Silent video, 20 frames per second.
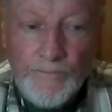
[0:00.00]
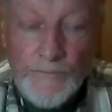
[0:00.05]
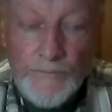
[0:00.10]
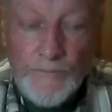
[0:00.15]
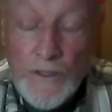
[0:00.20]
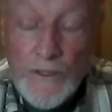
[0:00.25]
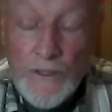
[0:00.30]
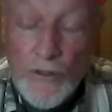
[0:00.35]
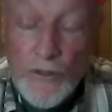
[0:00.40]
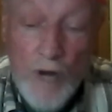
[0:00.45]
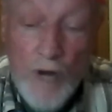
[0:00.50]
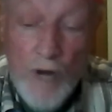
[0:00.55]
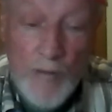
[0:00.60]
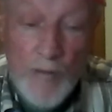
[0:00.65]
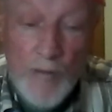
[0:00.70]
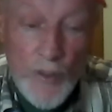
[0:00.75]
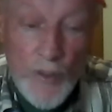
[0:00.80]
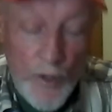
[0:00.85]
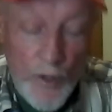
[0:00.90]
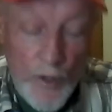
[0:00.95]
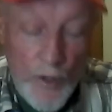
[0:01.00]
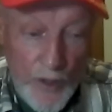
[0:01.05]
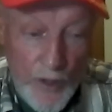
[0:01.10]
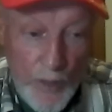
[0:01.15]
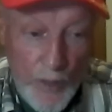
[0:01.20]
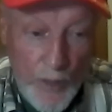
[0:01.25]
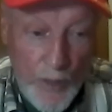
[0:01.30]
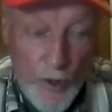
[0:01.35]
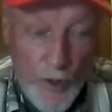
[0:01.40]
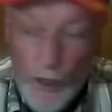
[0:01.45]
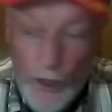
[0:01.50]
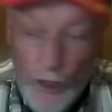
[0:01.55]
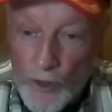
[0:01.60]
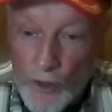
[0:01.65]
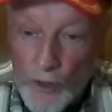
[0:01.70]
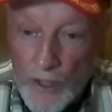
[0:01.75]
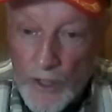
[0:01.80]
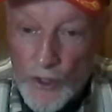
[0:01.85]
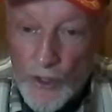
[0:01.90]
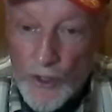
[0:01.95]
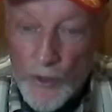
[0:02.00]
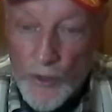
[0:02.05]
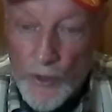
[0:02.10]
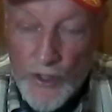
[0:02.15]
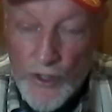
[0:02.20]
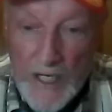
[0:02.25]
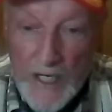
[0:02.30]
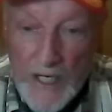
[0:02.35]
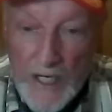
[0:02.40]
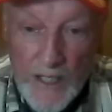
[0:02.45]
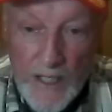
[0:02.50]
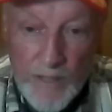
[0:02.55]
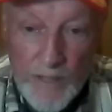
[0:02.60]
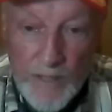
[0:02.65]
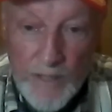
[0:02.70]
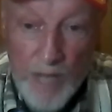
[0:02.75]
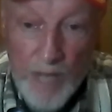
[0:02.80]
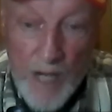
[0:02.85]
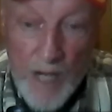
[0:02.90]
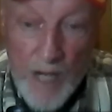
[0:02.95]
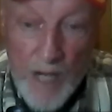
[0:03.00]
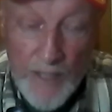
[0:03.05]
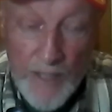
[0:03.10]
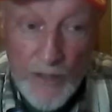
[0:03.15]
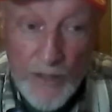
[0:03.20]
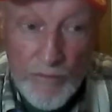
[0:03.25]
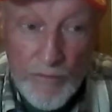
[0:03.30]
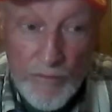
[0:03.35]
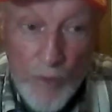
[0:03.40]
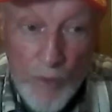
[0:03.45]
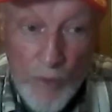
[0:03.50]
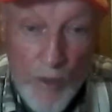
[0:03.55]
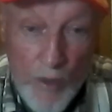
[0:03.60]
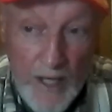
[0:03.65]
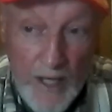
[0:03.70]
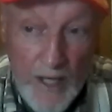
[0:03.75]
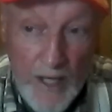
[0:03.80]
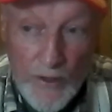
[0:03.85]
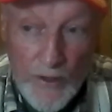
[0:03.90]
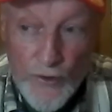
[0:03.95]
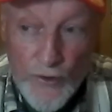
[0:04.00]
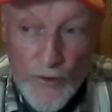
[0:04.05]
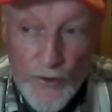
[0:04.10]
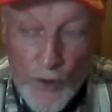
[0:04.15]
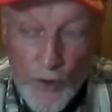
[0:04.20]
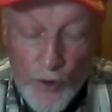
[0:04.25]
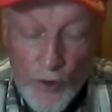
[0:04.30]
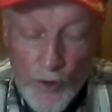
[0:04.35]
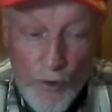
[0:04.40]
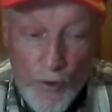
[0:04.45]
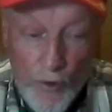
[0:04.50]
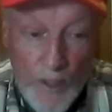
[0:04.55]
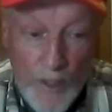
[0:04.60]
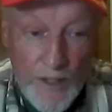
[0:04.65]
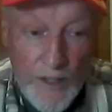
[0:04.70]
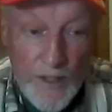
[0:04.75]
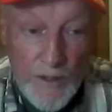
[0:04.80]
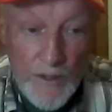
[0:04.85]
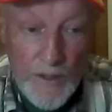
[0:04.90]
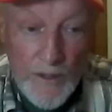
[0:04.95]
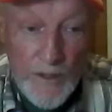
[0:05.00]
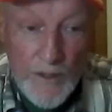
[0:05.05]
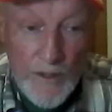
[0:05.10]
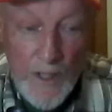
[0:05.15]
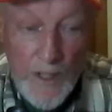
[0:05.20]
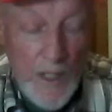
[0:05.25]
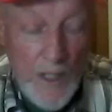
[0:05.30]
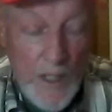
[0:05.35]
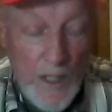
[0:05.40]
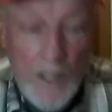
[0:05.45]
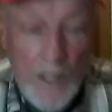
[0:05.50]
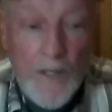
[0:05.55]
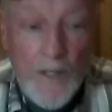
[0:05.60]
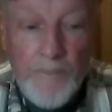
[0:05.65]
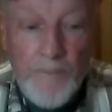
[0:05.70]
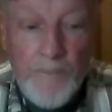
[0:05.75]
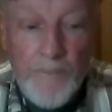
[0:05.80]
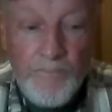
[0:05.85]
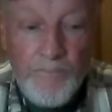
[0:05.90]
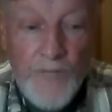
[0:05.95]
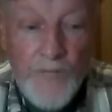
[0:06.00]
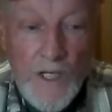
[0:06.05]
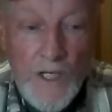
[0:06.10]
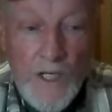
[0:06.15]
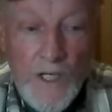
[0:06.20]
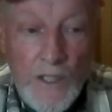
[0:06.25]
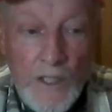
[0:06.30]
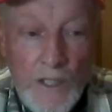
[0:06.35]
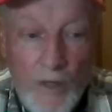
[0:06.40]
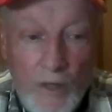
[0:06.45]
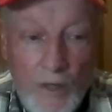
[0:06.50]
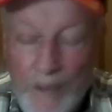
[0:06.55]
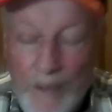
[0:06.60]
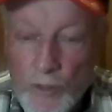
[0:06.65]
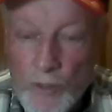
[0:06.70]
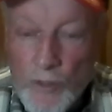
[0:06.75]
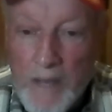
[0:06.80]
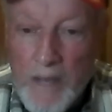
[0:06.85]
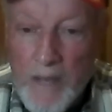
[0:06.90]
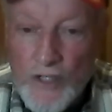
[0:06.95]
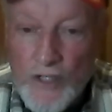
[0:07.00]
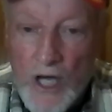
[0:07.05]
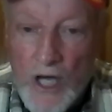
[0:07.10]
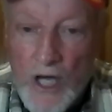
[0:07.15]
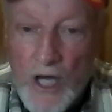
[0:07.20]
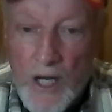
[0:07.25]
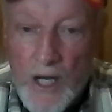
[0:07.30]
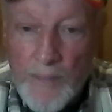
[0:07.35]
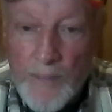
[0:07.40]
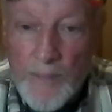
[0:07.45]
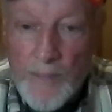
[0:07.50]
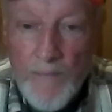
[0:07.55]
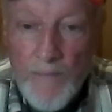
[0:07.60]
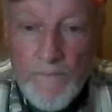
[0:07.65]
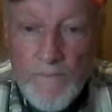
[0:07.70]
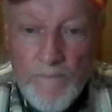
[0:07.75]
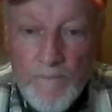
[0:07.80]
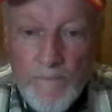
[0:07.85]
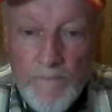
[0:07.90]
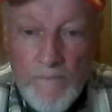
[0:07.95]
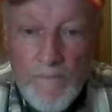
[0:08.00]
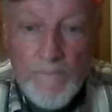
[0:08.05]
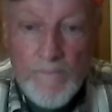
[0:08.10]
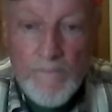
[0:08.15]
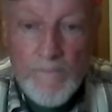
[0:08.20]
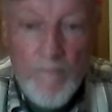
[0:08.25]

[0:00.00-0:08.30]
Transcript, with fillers: the traumas, whether they were shootings, suicides, bombings, tornadoes, earthquakes. Uh, you know, that was my job. Wow.